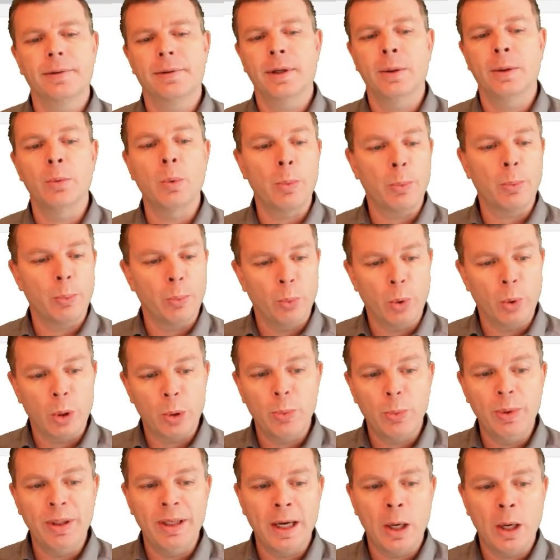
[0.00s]
And what
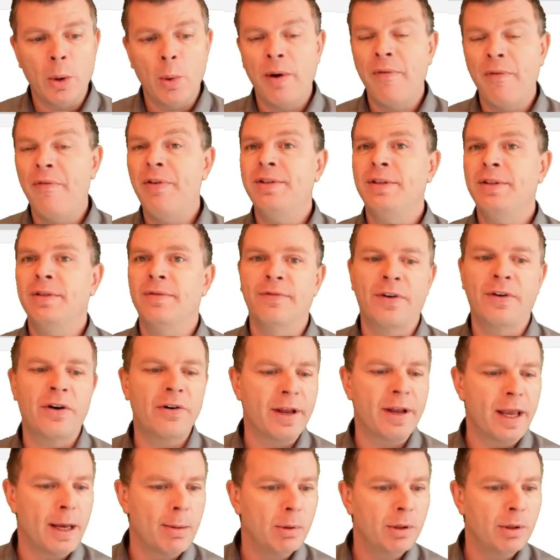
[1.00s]
we now have is
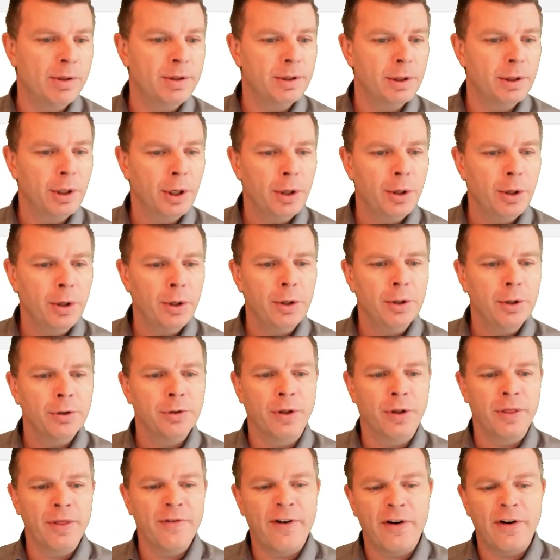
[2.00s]
variables. So
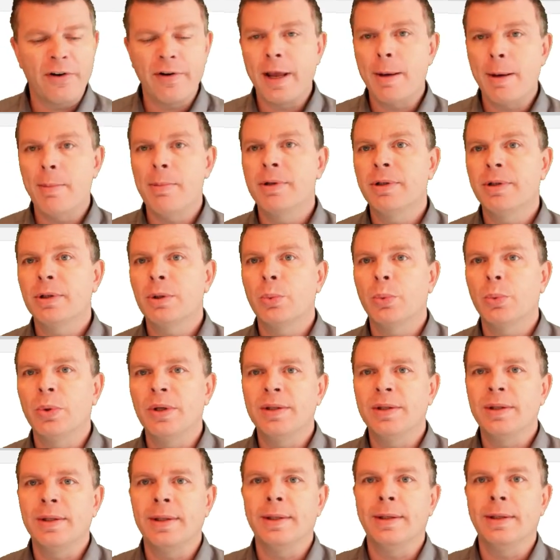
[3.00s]
in the variables
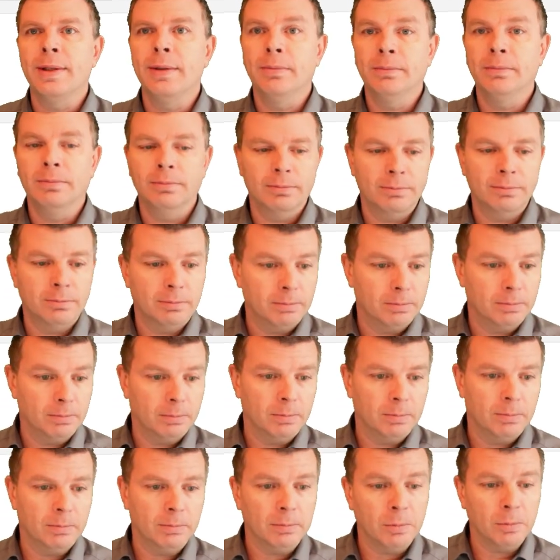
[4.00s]

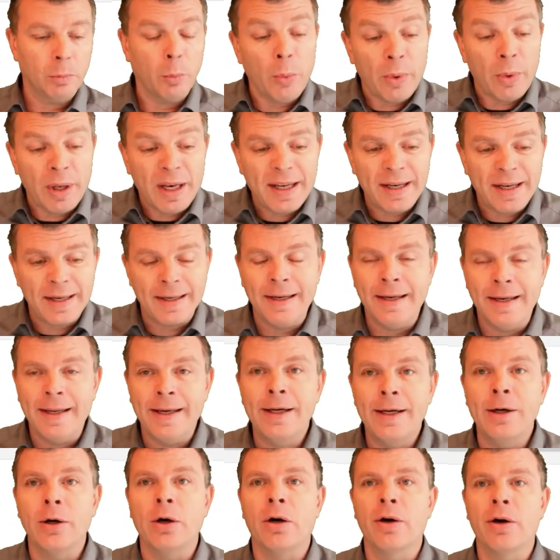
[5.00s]
we
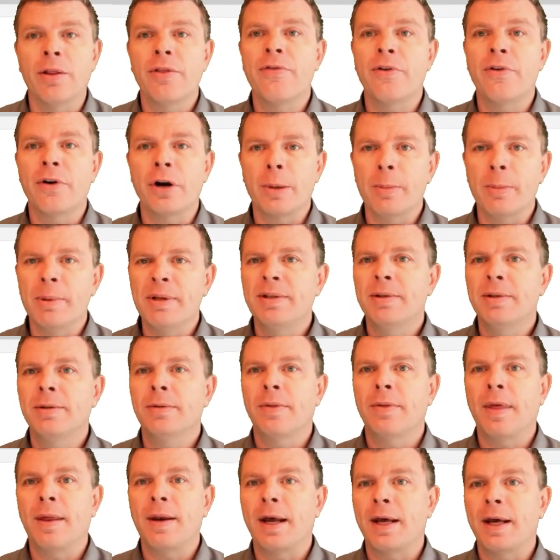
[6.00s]
declare all the variables
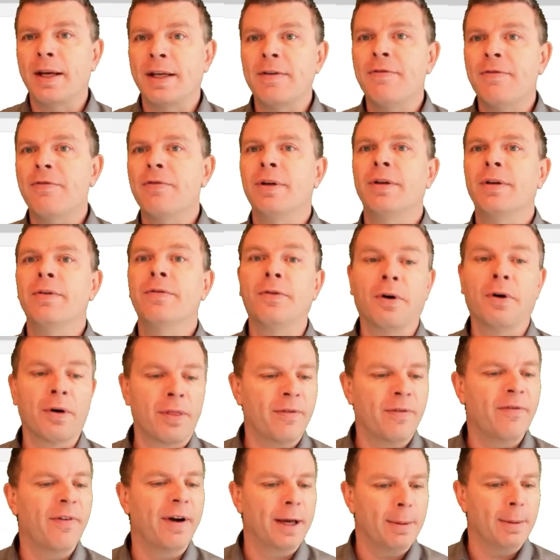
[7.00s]
that are different for the
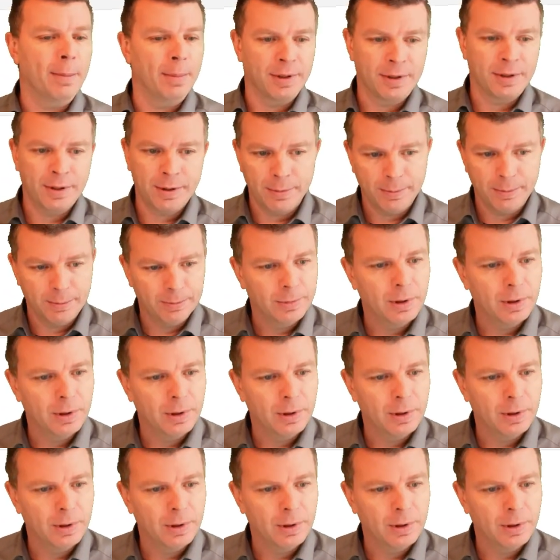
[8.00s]
environments.